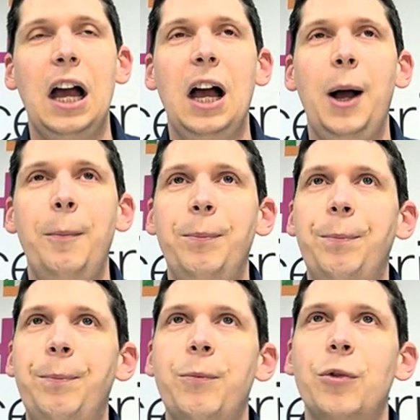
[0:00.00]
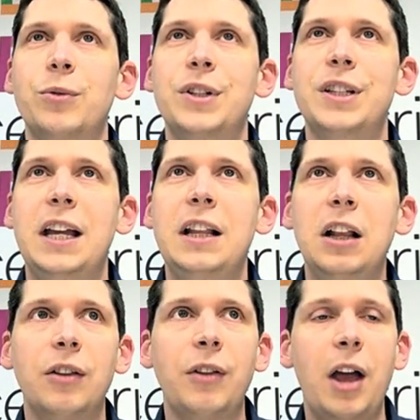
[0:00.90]
what should we say,
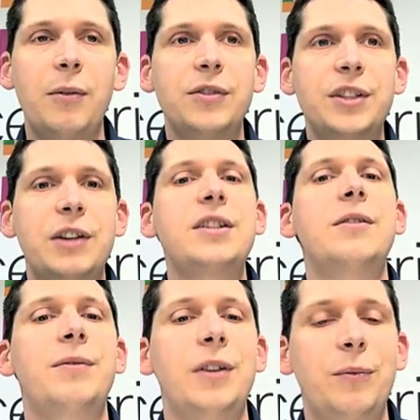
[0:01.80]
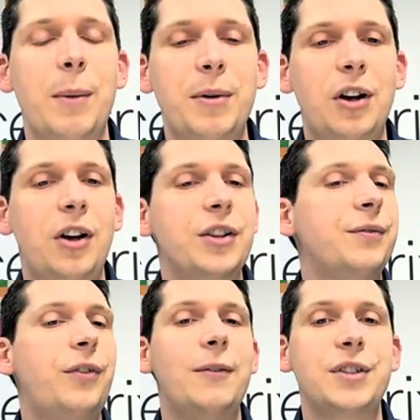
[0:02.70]
little series of
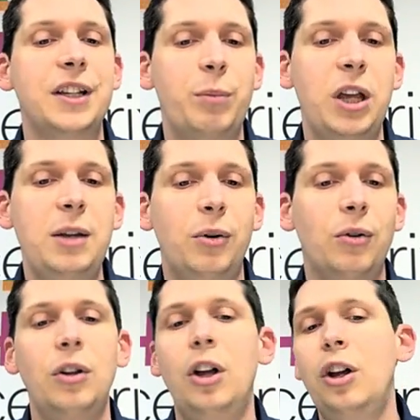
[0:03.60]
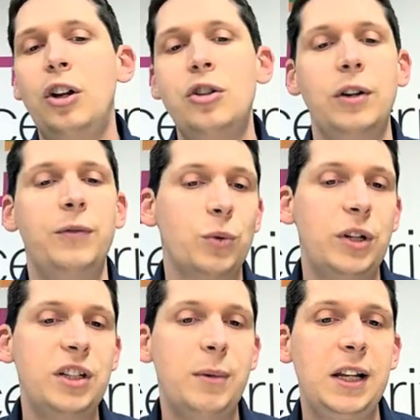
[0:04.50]
webinars, 5 or 6 people join for
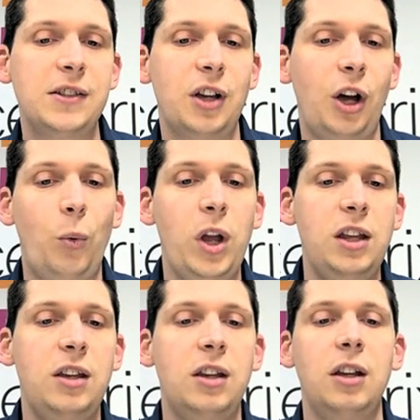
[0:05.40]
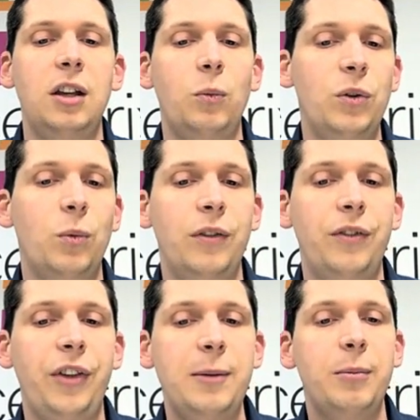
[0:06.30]
20 minutes a week with one
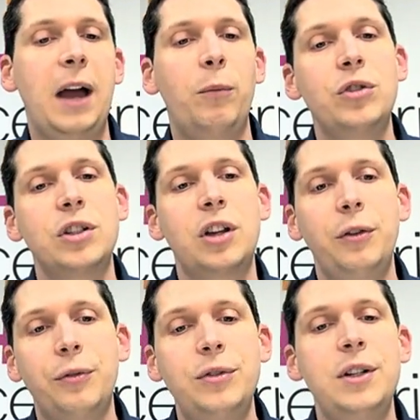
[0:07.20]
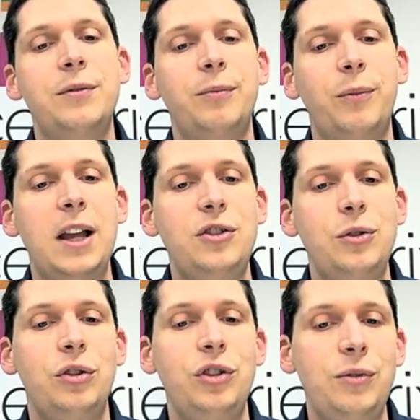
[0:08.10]
of the team, and we'll just go through different
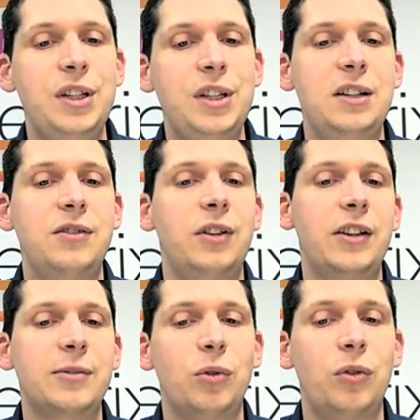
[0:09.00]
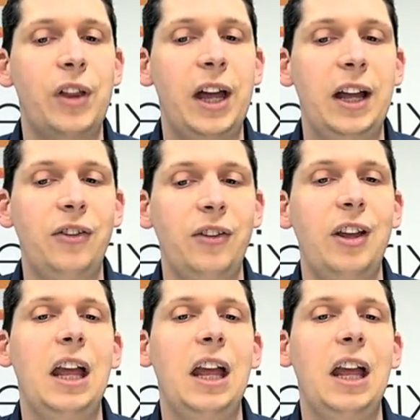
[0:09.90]
ways you can use it, explore that,